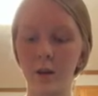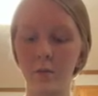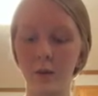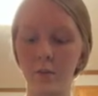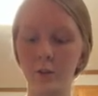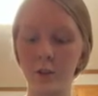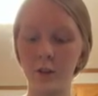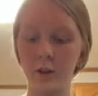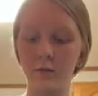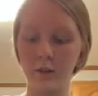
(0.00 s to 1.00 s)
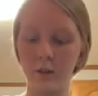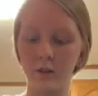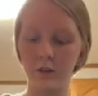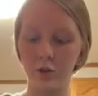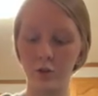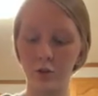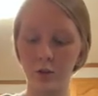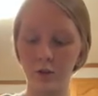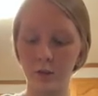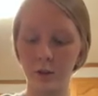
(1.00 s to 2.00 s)
But I'm just gonna give this a
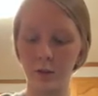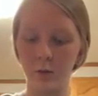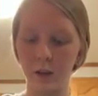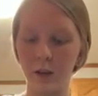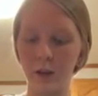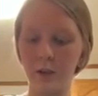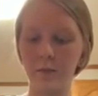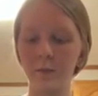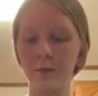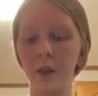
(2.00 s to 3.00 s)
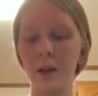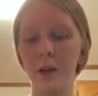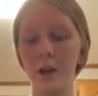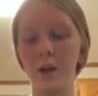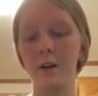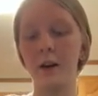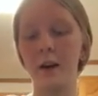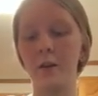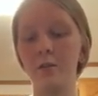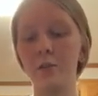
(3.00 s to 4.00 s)
stir really quick. And I
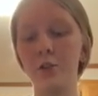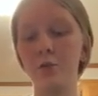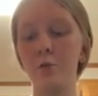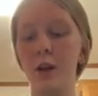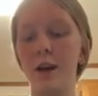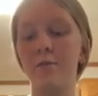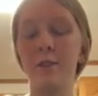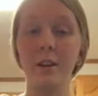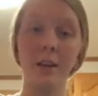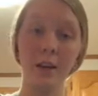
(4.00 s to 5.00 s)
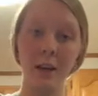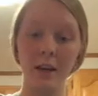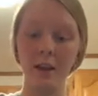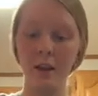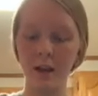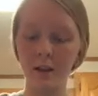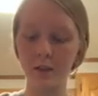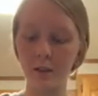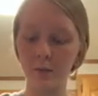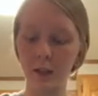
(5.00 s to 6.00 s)
also will have vanilla in the end
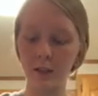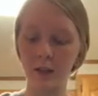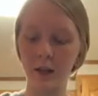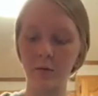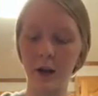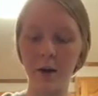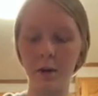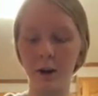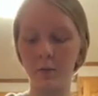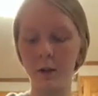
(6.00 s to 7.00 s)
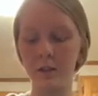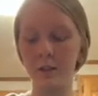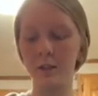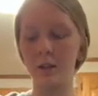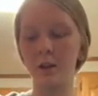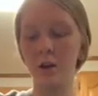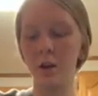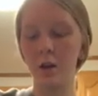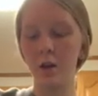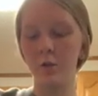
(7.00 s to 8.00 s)
to mix in, but I'm not gonna mix this in
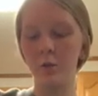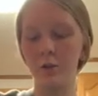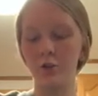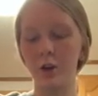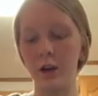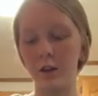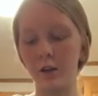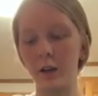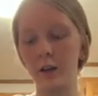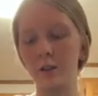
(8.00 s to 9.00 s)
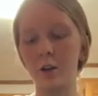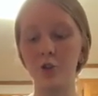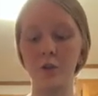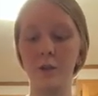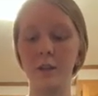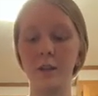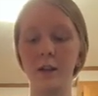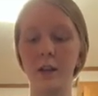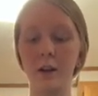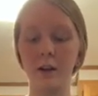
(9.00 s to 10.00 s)
with the dry ingredients. I'll just mix it in
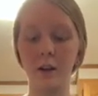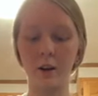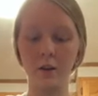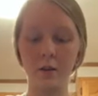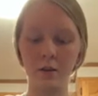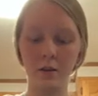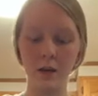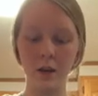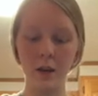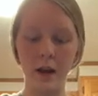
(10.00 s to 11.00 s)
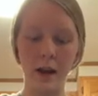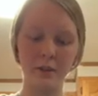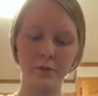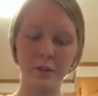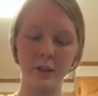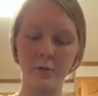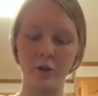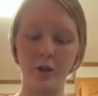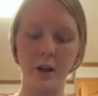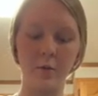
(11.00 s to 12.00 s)
later. And I don't need to
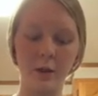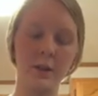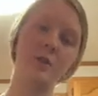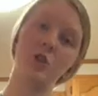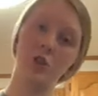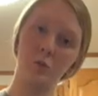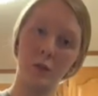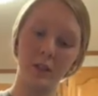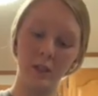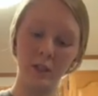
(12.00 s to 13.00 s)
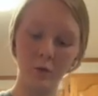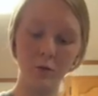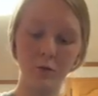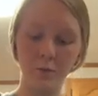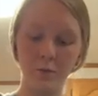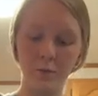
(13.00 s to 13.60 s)
measure it out because it's just 1 teaspoon.